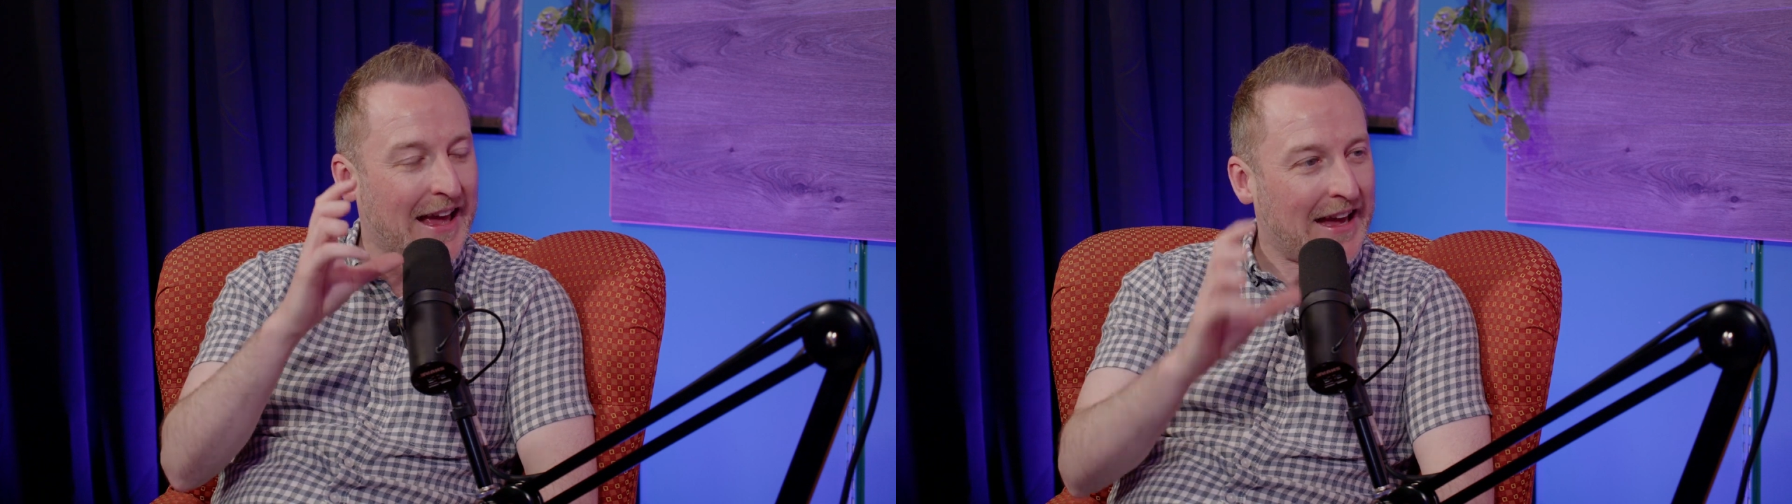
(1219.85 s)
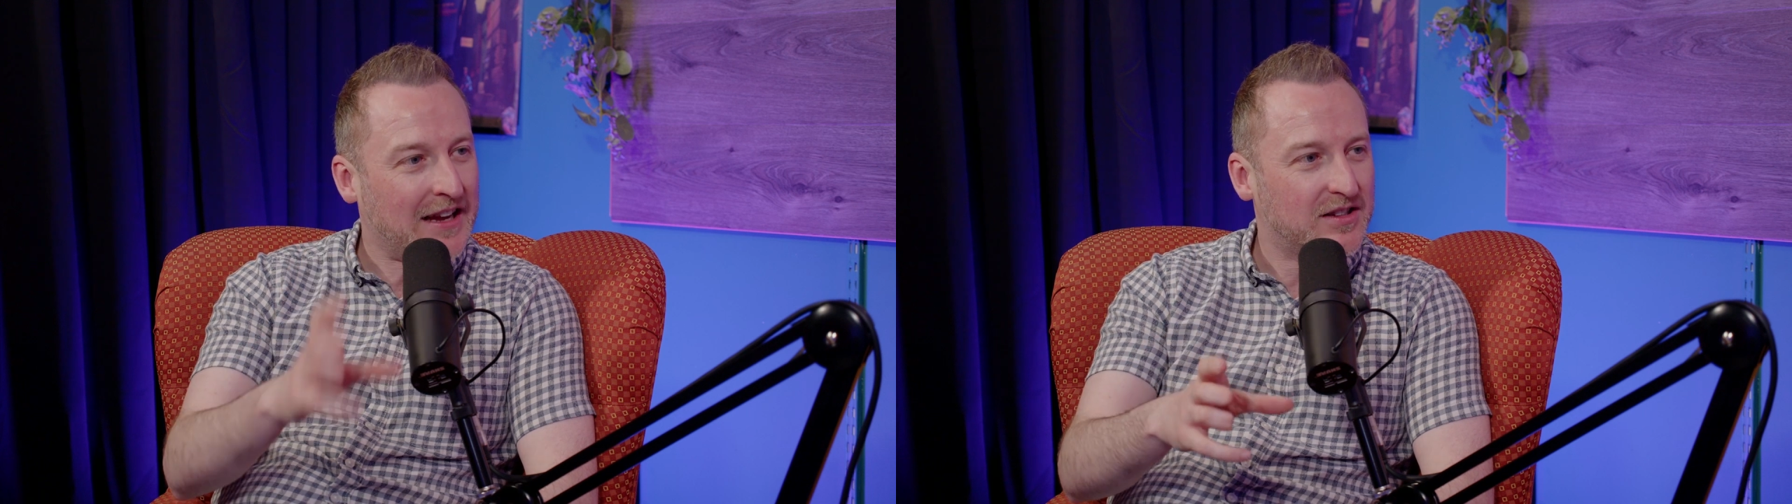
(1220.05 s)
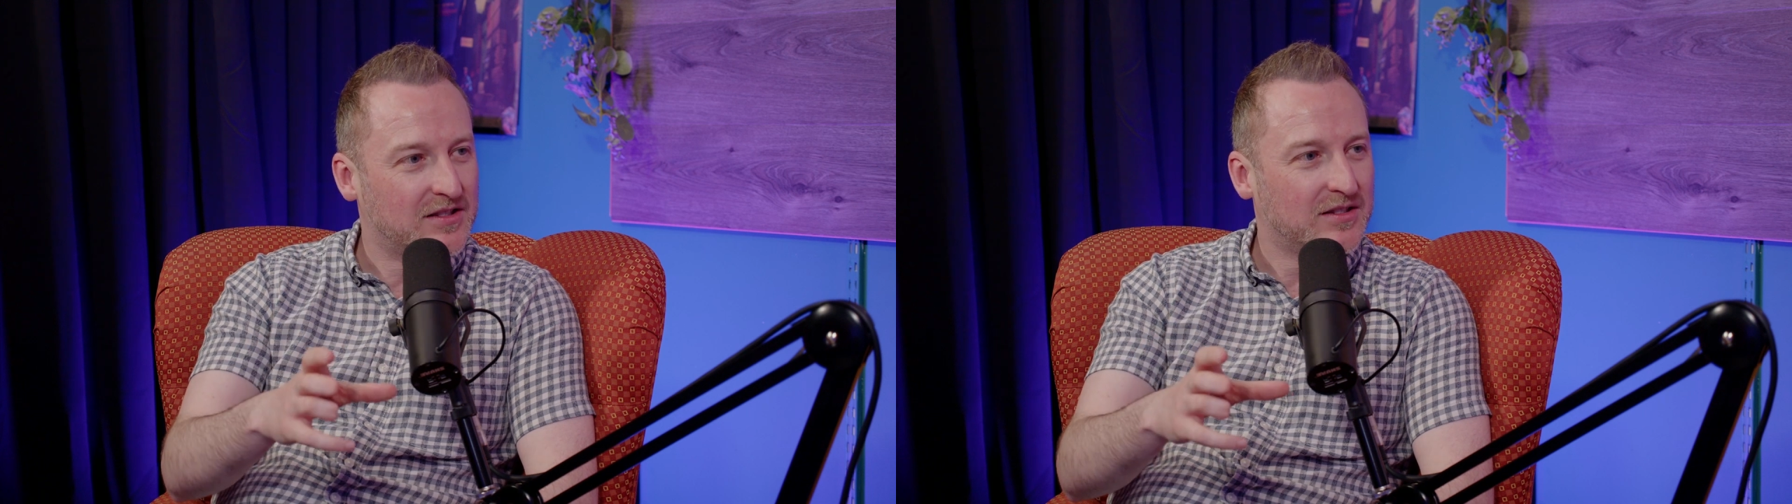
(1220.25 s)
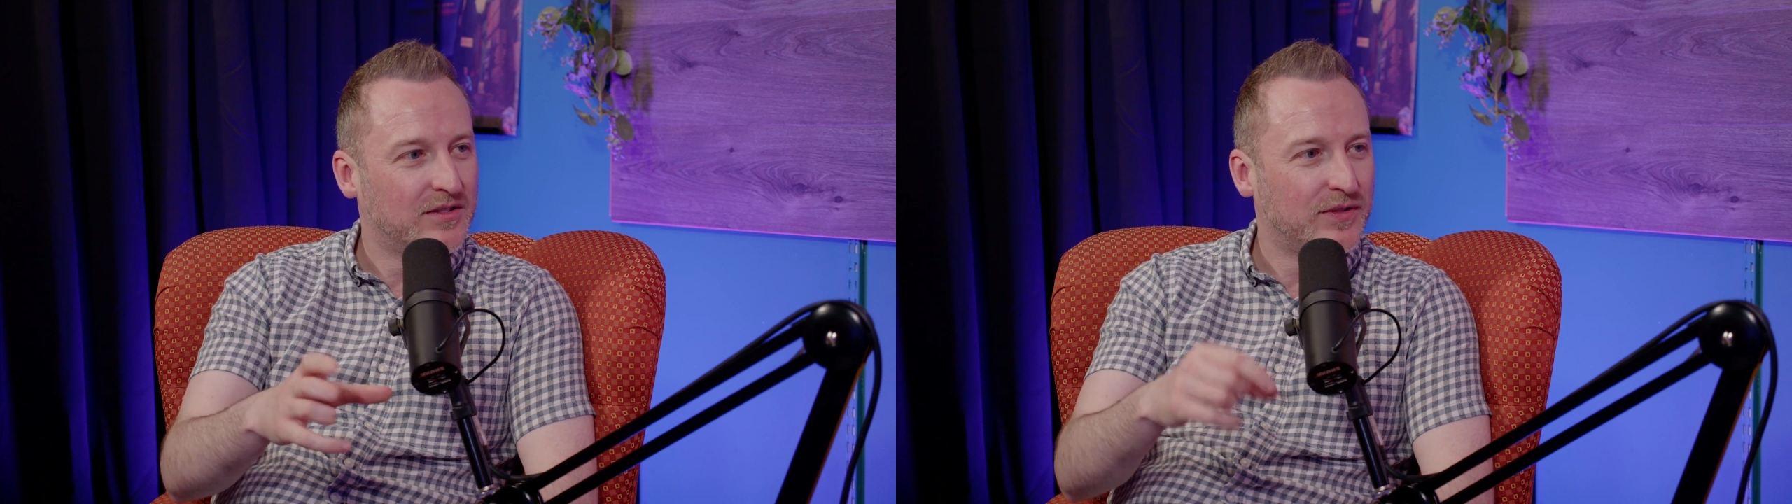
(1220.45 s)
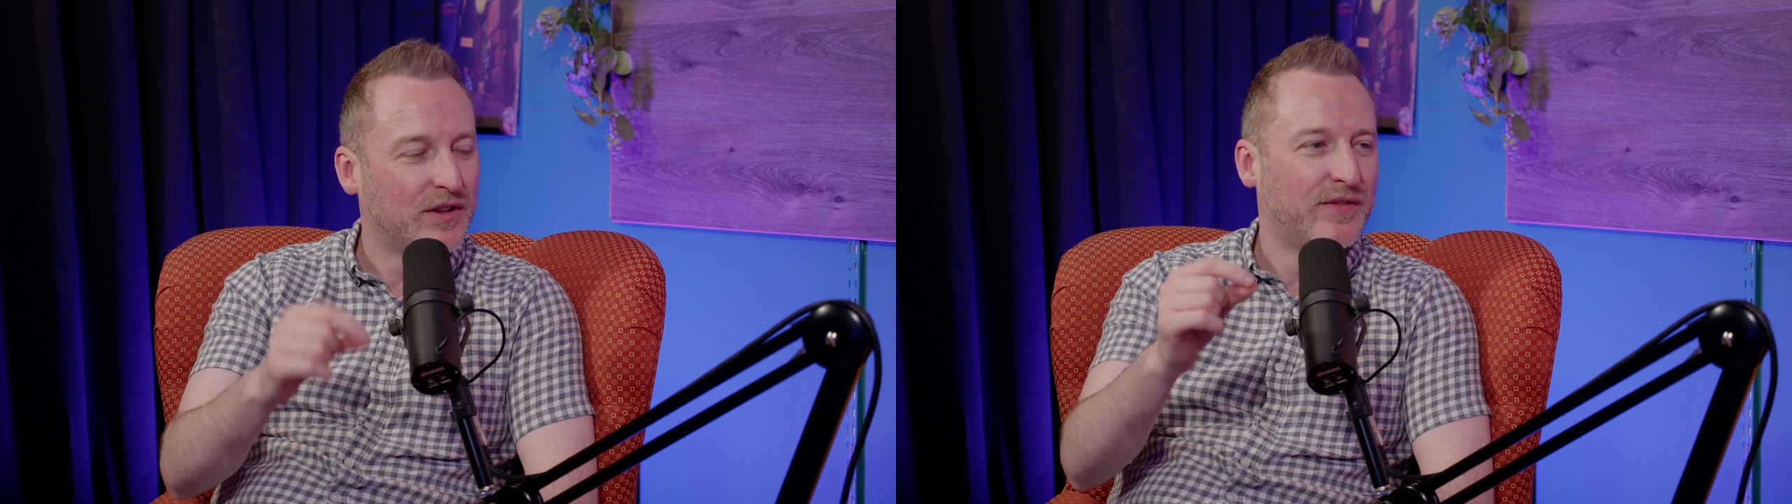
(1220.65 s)
eggs
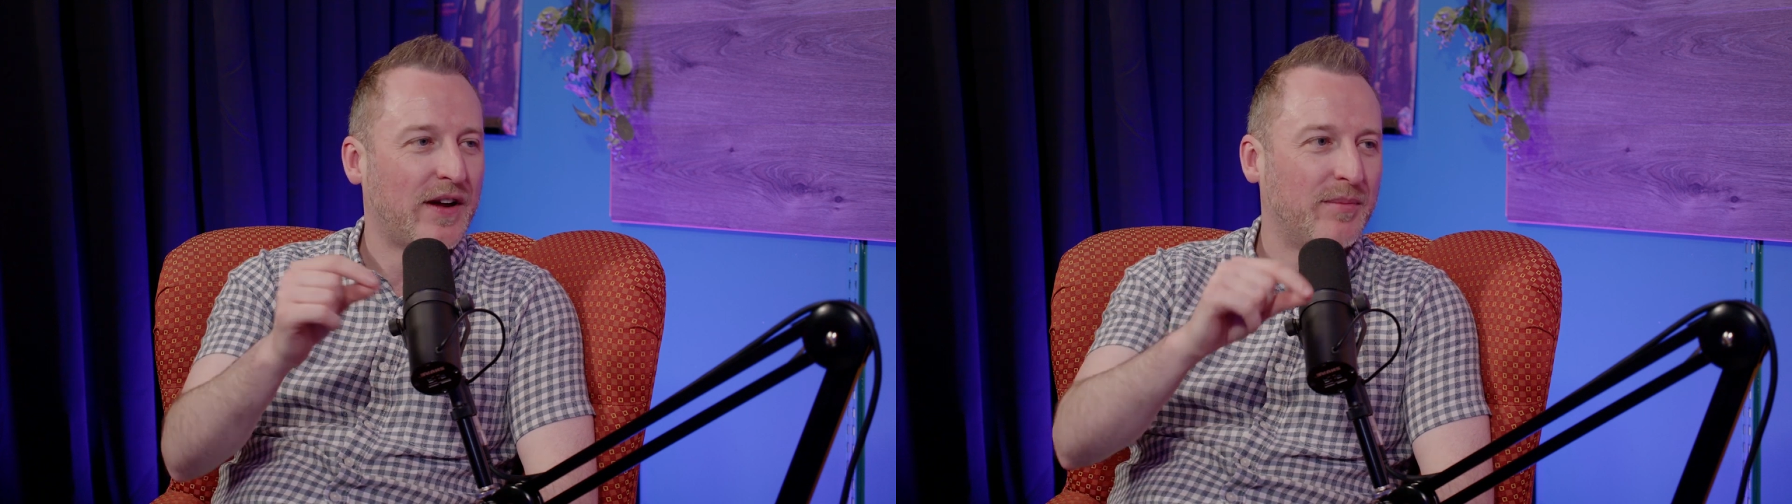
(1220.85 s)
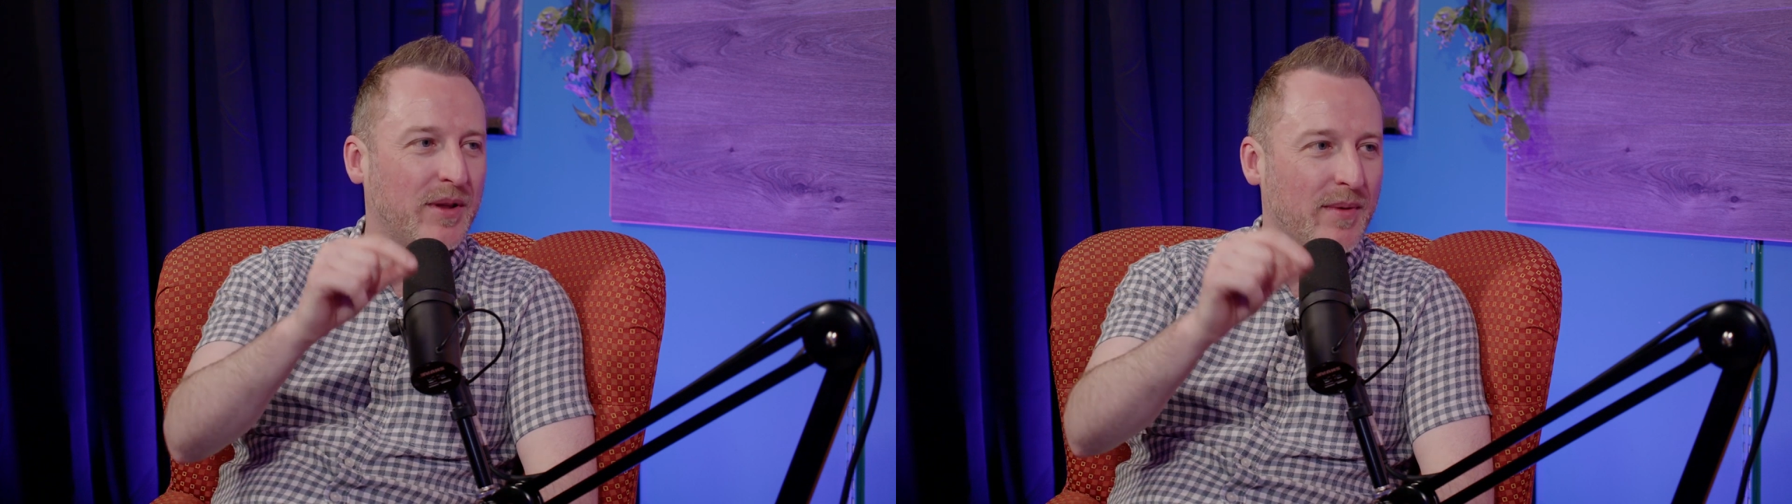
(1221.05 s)
for the family